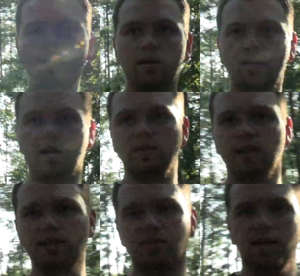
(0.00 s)
You know, it
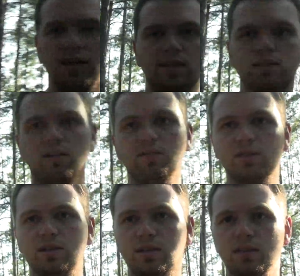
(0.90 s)
takes a minute to get
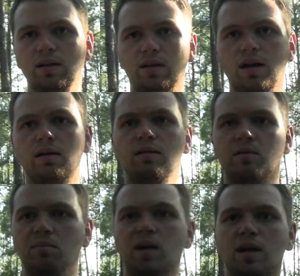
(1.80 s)
serviced, then you're good to go.
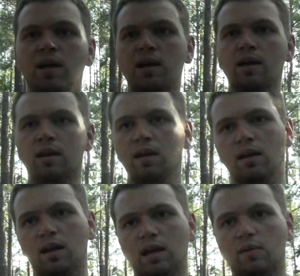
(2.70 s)
But
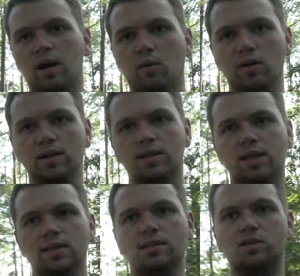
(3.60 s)
anyway, I wanted to
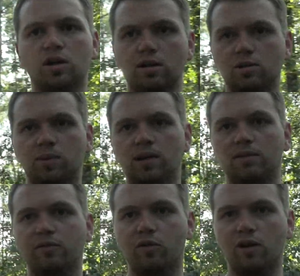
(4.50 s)
test the trigger
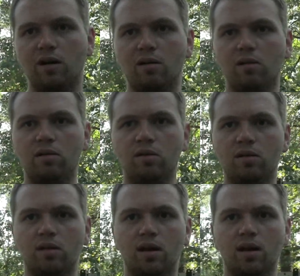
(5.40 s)
speed for y'all,
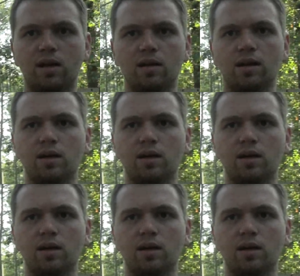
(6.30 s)
and